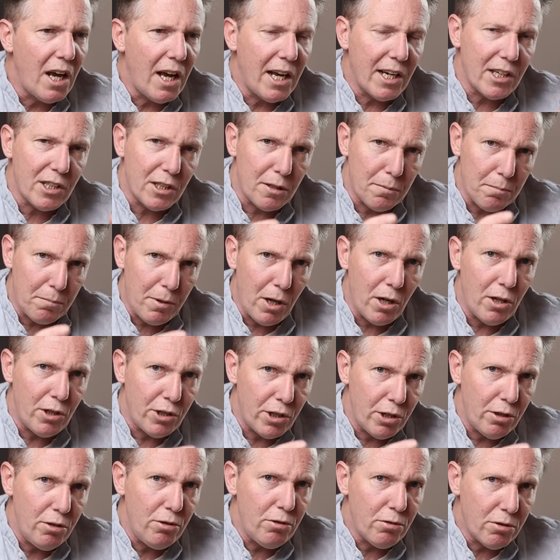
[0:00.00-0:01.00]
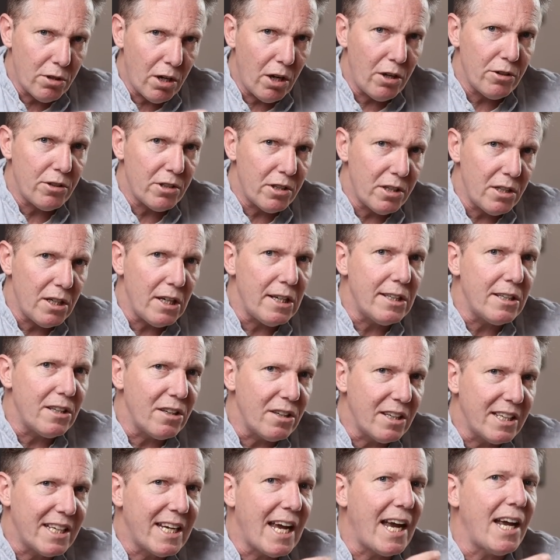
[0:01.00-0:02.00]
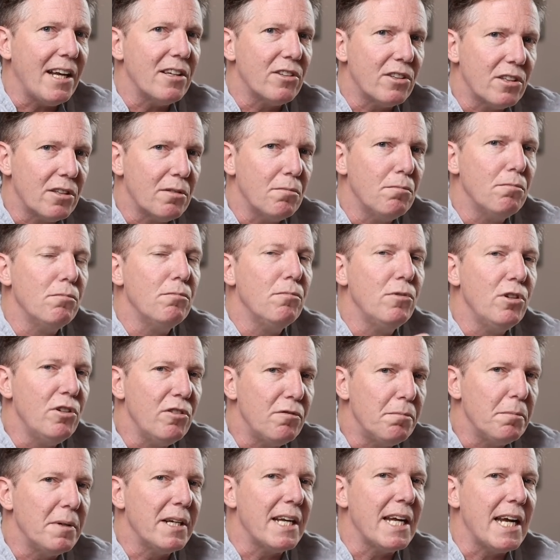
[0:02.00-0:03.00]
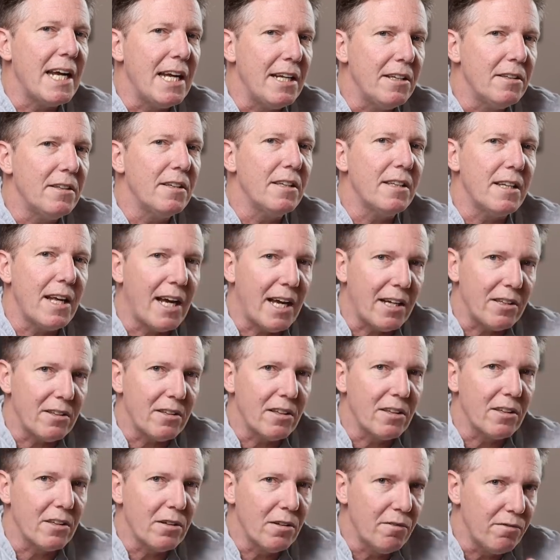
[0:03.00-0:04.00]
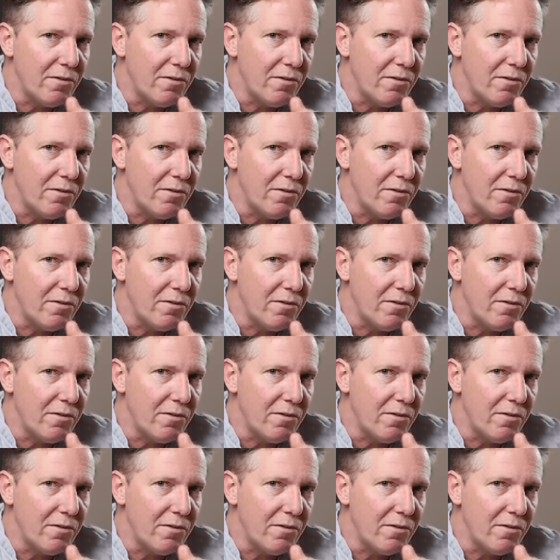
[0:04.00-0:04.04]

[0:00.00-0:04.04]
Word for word: exposure you're going to need to get some movement into that. And